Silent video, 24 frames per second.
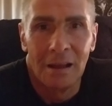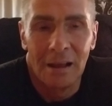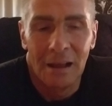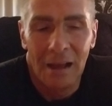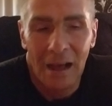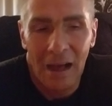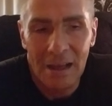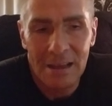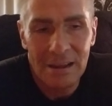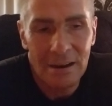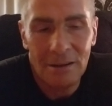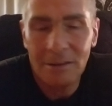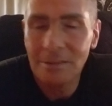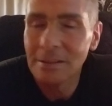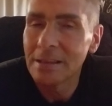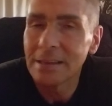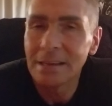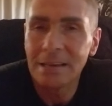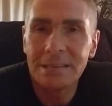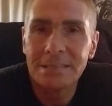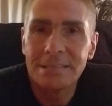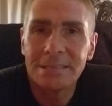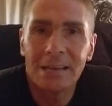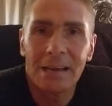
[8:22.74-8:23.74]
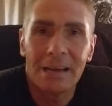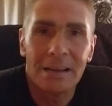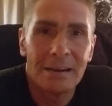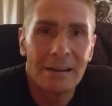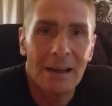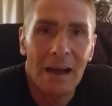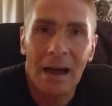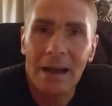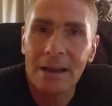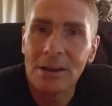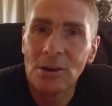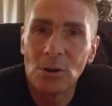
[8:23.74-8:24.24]
I, you know, like I said,
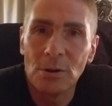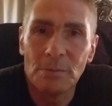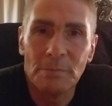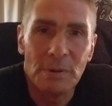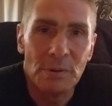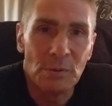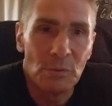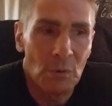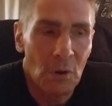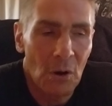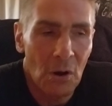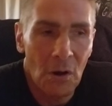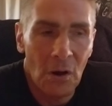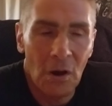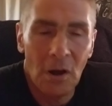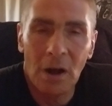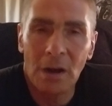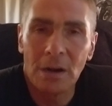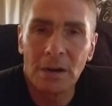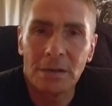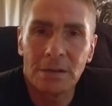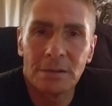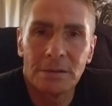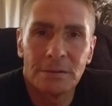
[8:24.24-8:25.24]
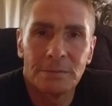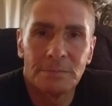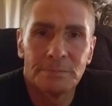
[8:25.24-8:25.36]
I could be wrong,